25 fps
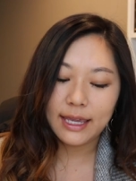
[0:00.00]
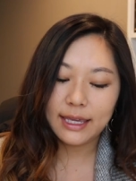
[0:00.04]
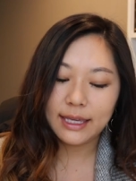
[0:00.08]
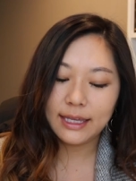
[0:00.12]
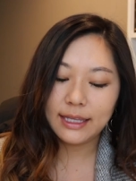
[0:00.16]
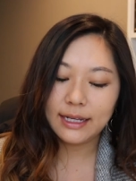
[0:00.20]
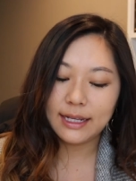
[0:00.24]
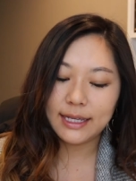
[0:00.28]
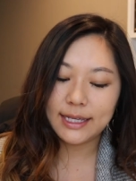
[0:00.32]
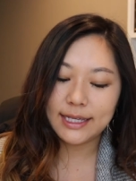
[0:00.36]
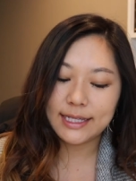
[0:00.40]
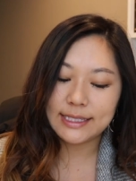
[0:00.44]

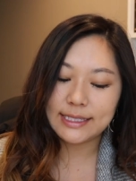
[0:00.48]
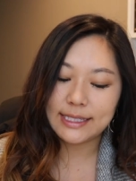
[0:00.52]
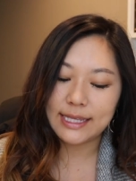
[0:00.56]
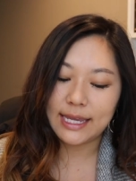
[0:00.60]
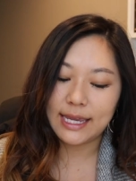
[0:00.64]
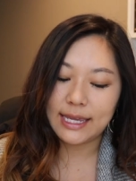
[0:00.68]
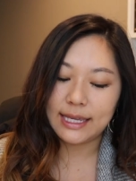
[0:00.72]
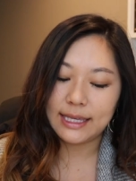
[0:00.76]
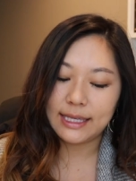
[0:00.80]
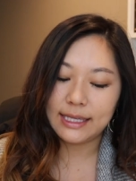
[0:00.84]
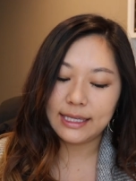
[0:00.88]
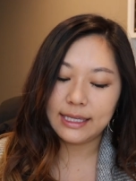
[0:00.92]
It is
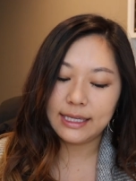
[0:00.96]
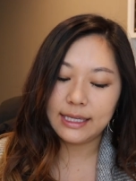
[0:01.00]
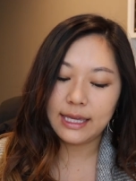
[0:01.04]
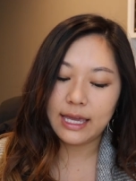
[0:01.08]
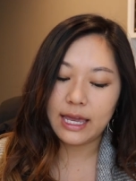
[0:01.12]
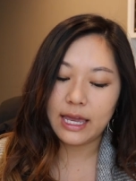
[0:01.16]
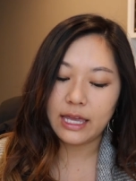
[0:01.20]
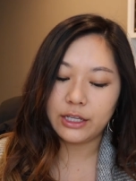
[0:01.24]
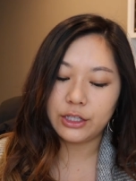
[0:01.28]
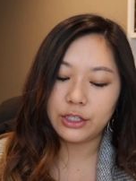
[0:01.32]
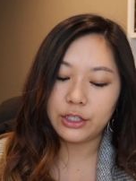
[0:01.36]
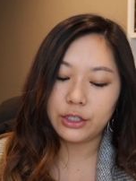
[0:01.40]
a
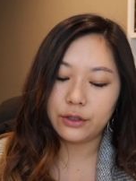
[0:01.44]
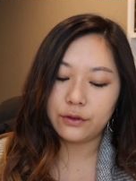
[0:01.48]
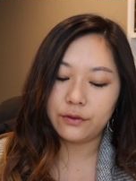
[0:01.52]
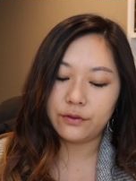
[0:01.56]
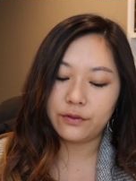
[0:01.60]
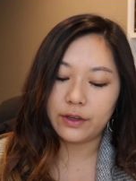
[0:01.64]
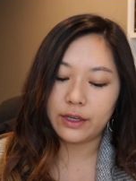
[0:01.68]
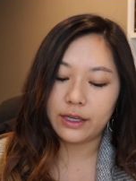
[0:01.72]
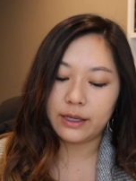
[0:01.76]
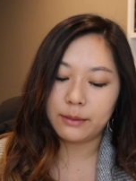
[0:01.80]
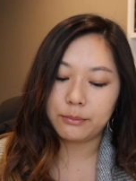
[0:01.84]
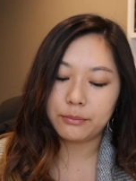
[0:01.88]
heat and
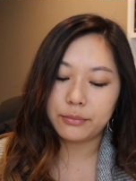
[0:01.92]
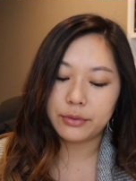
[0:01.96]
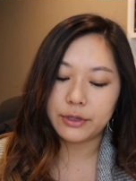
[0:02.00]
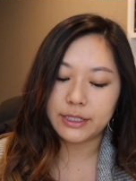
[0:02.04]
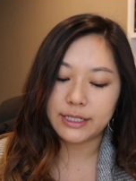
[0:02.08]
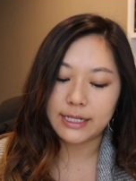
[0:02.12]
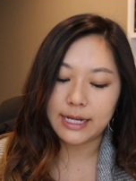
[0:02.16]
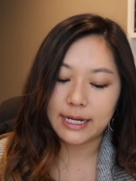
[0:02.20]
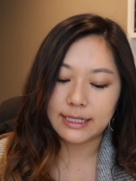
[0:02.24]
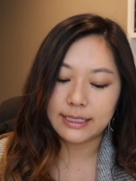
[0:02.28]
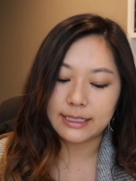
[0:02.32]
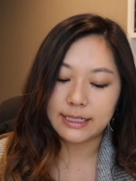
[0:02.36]
UV
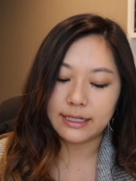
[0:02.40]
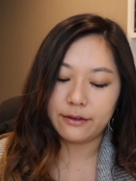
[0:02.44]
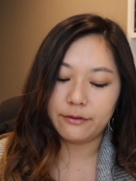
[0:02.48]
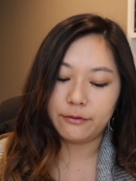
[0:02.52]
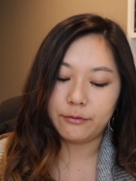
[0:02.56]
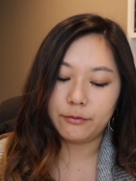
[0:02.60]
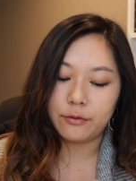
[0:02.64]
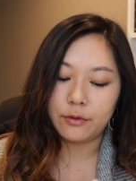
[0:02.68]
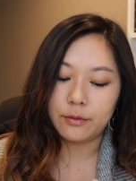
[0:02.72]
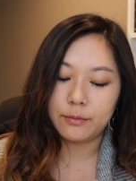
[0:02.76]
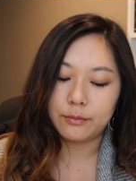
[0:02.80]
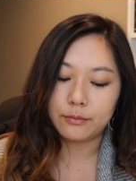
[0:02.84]

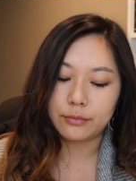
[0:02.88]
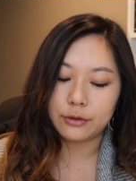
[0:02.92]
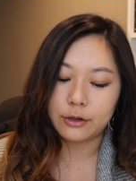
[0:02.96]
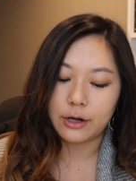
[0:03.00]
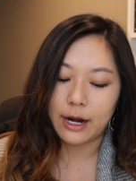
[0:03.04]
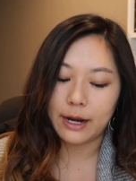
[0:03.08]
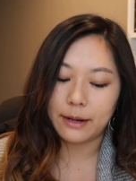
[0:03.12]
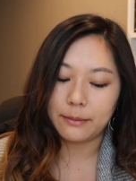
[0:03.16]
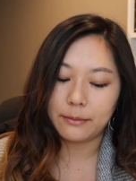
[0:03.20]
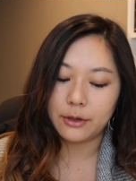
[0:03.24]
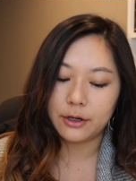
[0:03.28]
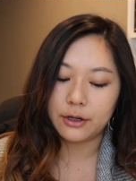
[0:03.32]
protective
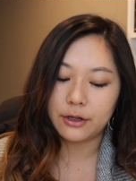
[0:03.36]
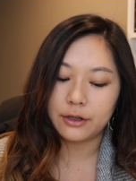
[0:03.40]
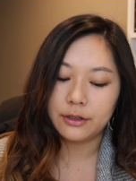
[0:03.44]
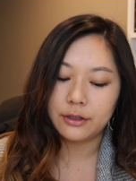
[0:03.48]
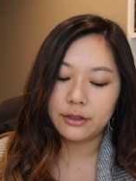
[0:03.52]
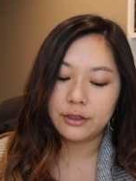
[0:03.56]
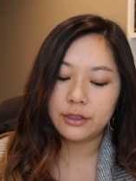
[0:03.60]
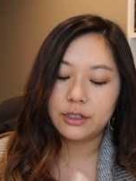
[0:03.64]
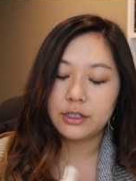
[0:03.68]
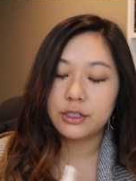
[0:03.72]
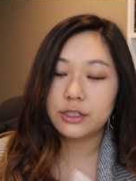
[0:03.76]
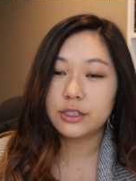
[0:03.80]

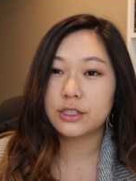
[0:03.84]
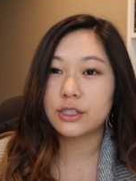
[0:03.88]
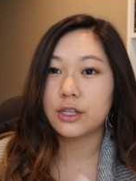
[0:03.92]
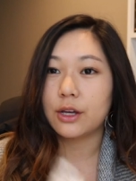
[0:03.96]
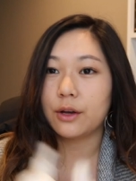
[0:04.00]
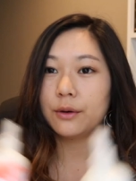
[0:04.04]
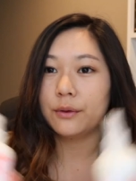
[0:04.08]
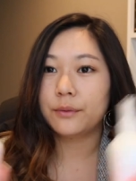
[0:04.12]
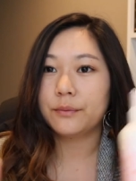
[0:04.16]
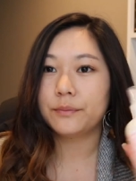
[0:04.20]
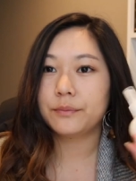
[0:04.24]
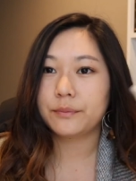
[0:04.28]
primer.
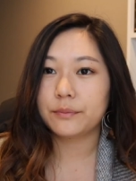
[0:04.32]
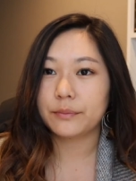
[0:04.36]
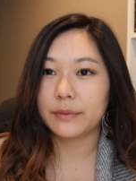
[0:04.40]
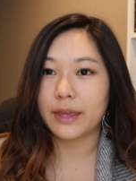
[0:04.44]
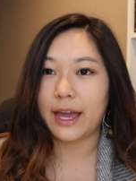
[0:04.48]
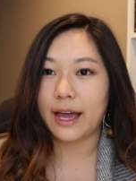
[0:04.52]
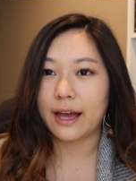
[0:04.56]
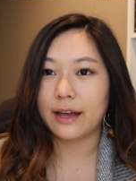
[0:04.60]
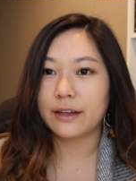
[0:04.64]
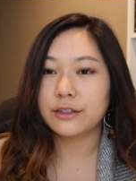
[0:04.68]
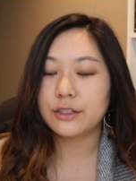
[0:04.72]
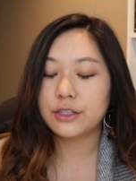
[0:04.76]
So
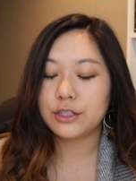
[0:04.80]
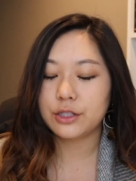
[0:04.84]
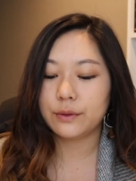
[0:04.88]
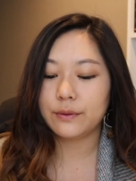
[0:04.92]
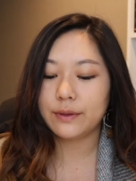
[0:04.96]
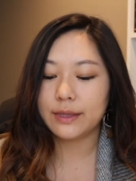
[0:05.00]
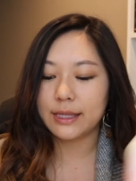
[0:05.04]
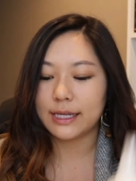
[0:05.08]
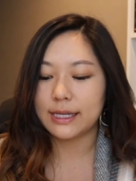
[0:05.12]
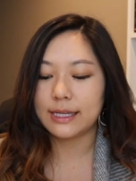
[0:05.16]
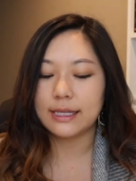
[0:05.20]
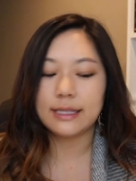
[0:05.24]
yeah,
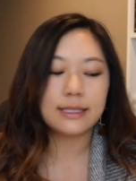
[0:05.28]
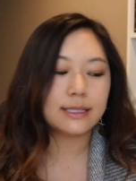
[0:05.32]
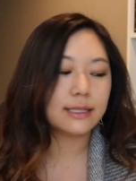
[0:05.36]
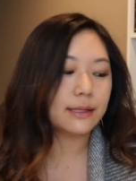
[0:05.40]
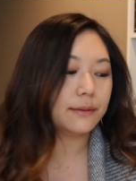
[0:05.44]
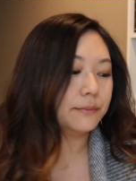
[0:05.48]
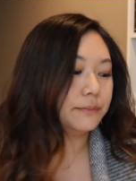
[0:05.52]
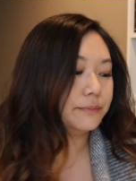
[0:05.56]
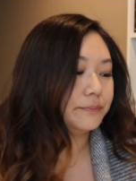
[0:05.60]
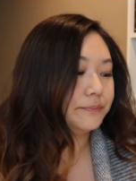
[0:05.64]
two of these.